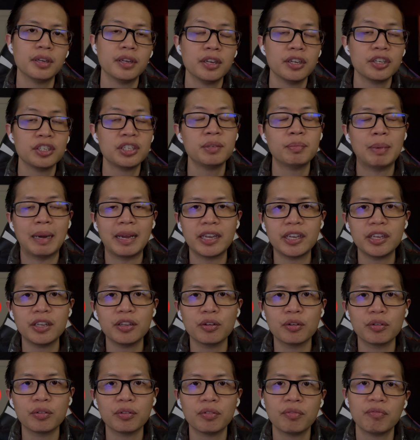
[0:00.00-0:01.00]
Shiba
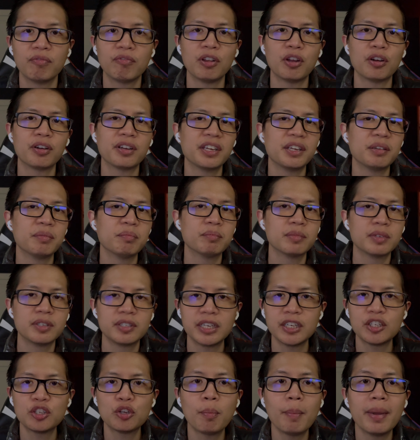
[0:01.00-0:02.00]
Inu, Floki,
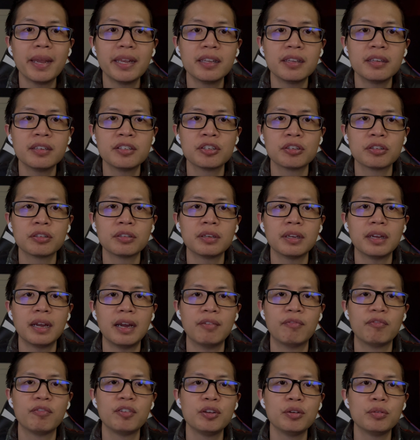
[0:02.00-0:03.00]
just to mention a
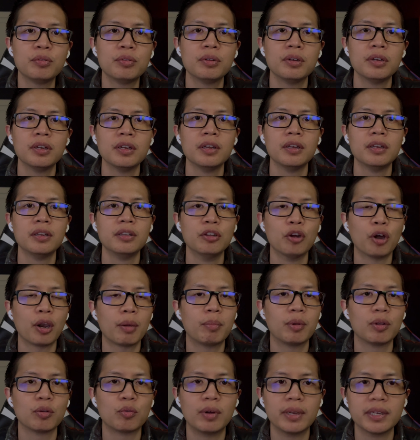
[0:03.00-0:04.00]
few
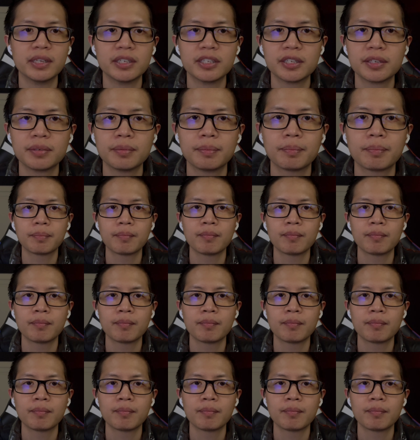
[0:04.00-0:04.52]
notable ones.